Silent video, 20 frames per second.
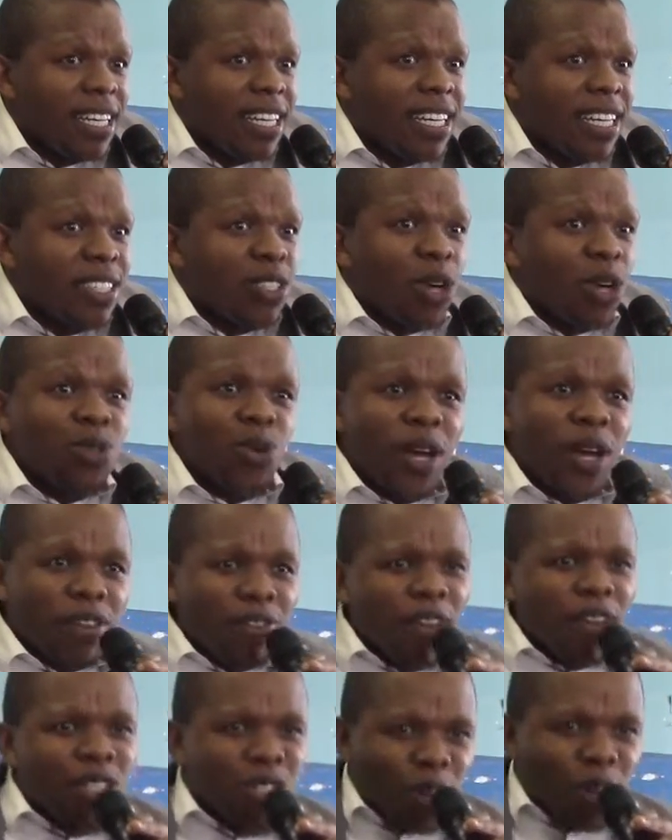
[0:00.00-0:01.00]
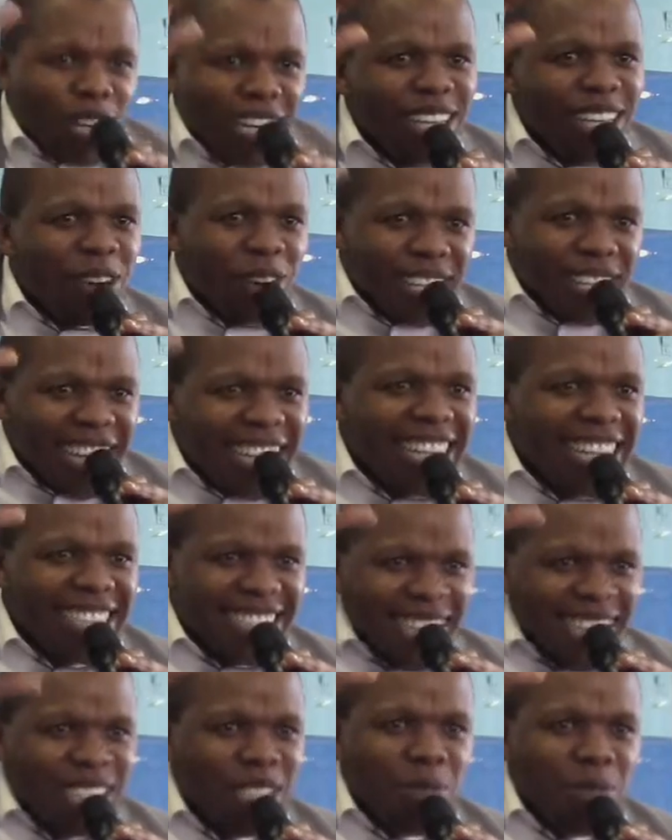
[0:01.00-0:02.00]
don't we have a surely God
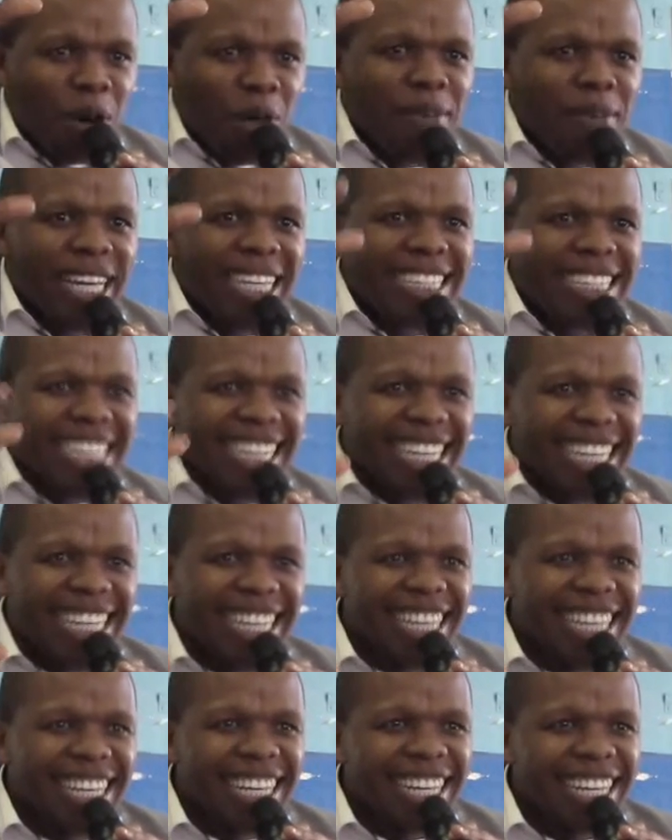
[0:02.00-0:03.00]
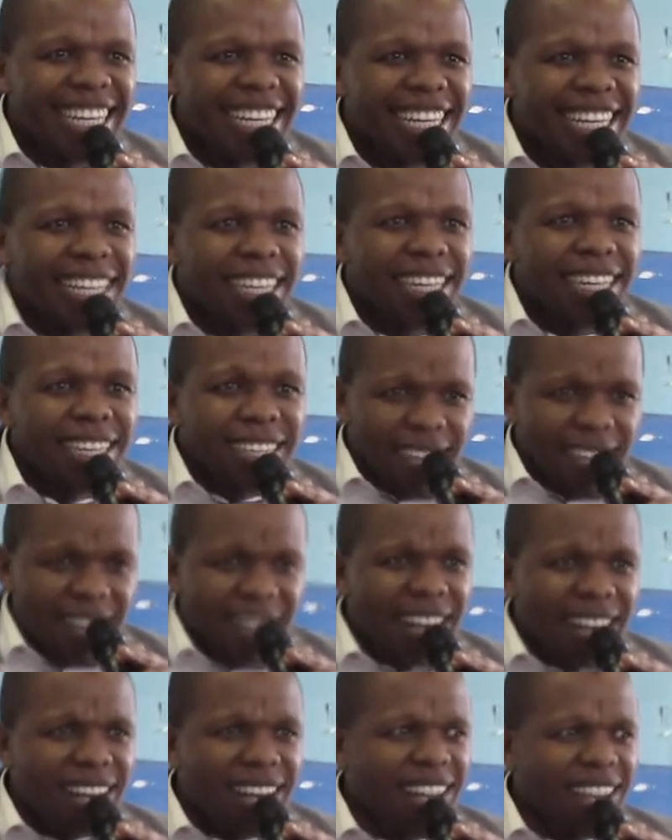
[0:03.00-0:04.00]
understands moment? Eh?
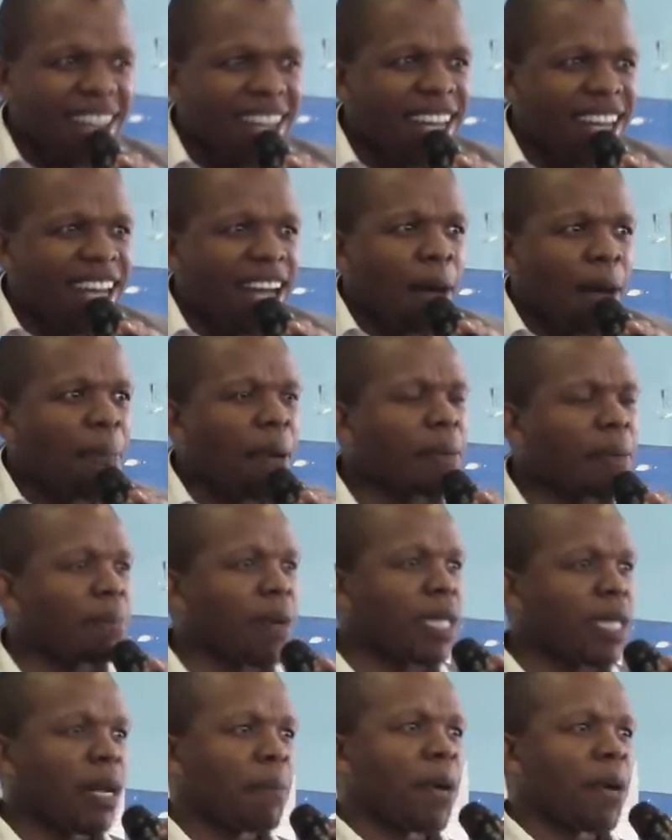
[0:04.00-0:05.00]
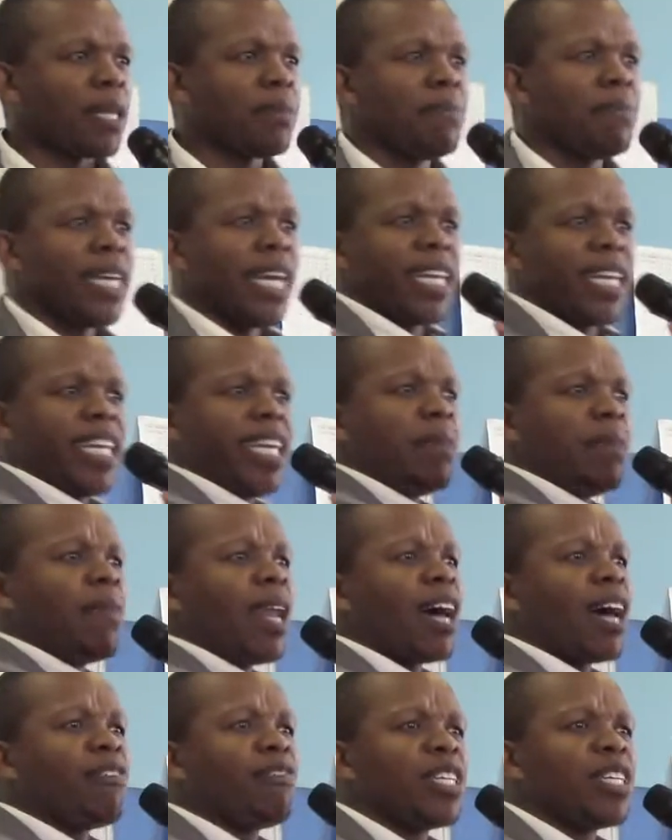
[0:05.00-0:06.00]
Yeah. But, but, but me and him
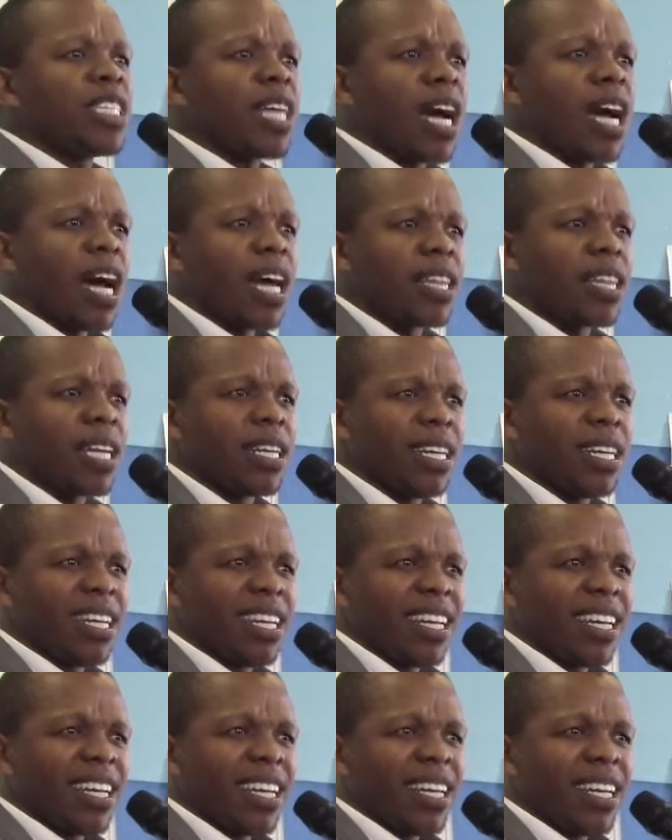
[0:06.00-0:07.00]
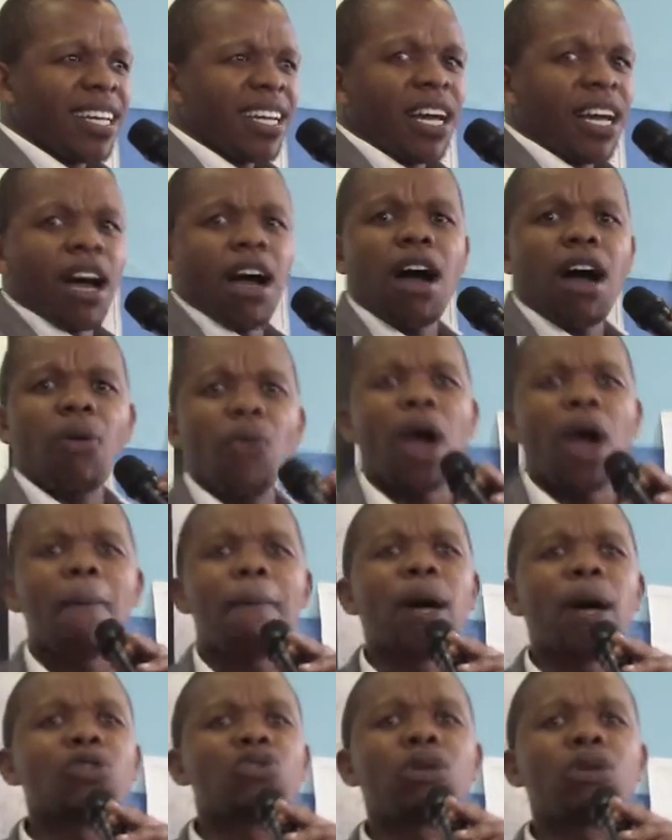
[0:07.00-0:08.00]
love each other. Oh, eh? ah, we're
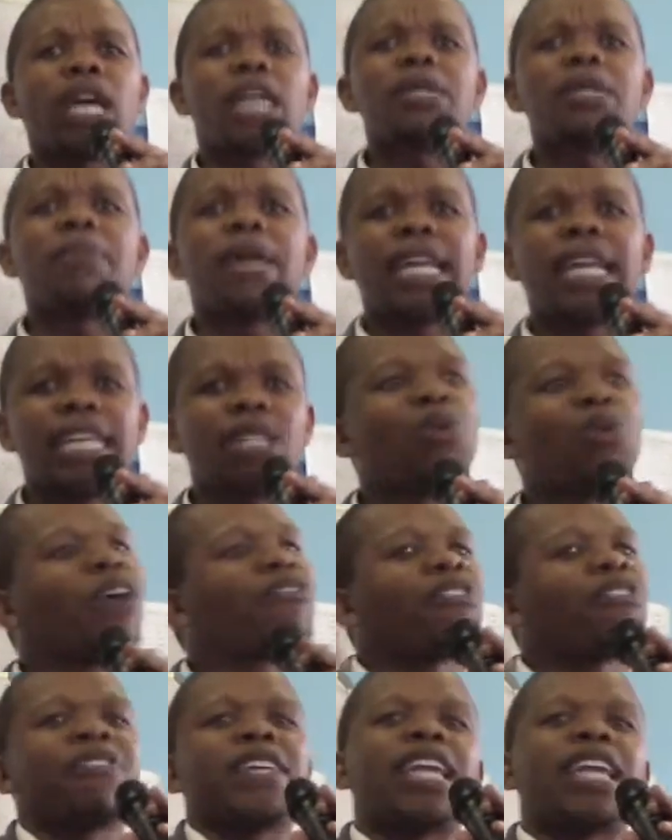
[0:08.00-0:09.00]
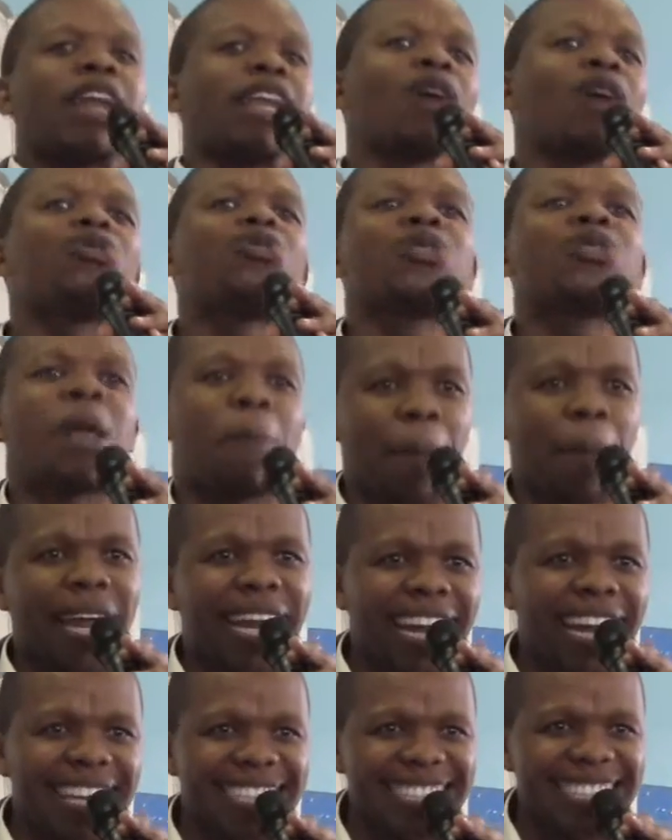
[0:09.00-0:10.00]
about to get married. We've even announced to the
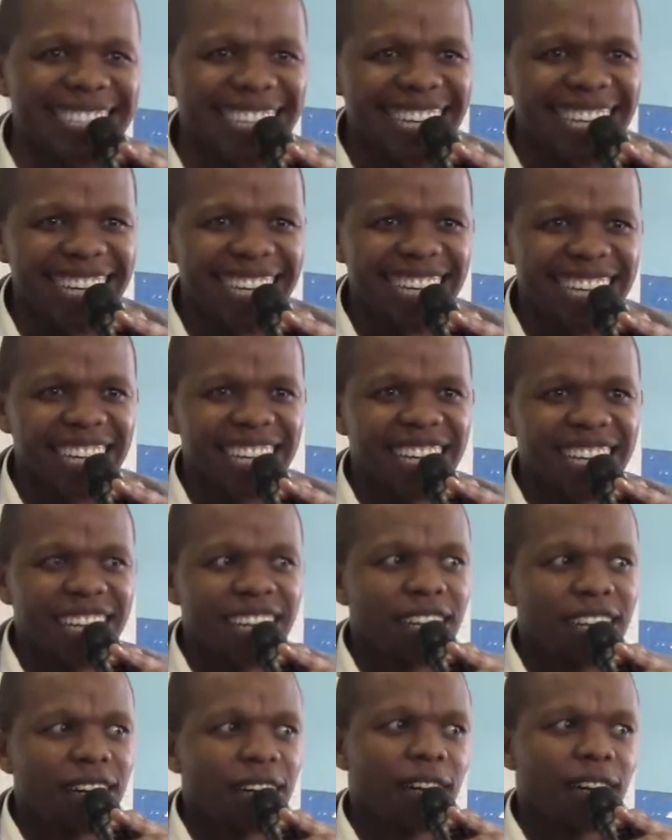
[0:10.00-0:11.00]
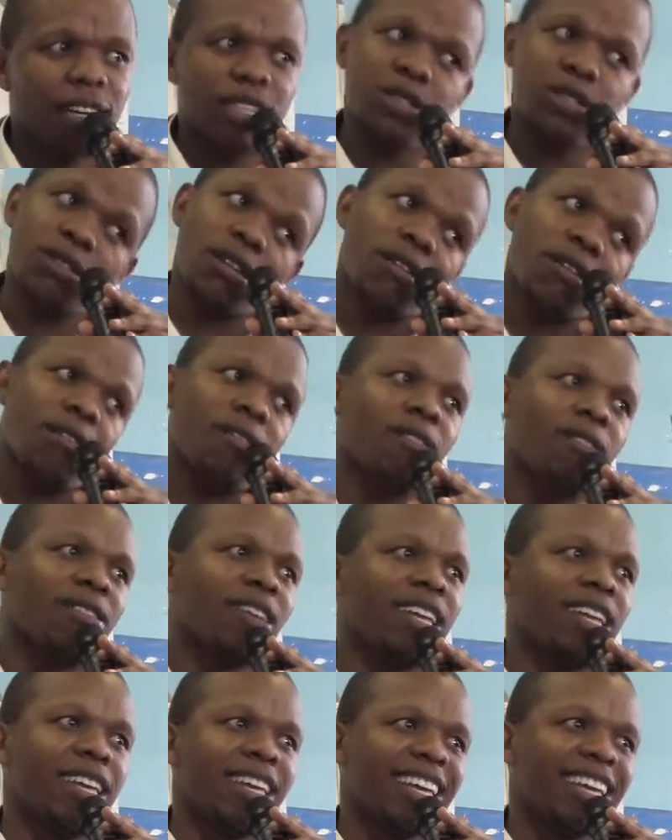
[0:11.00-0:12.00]
parents. Eh? Yeah. Ah,
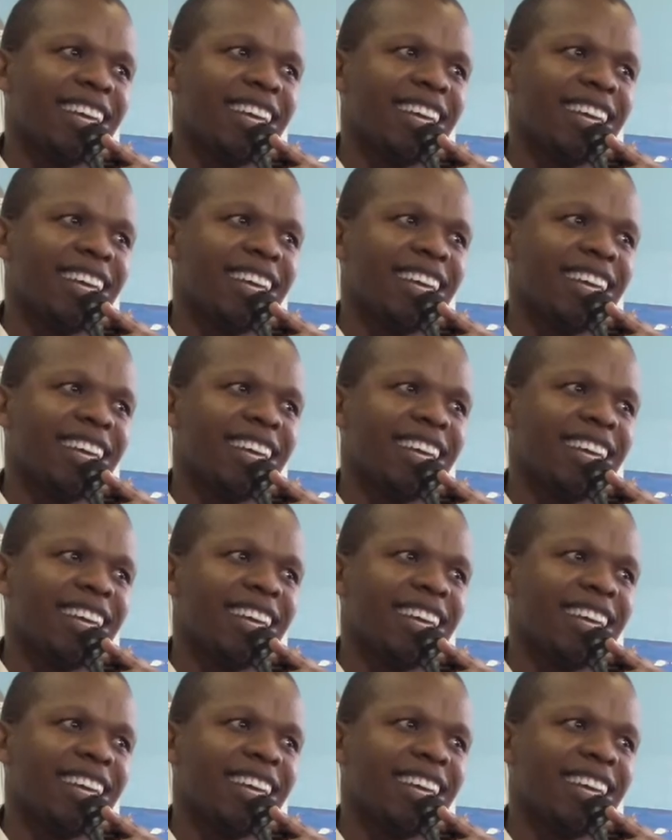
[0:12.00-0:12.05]
surely.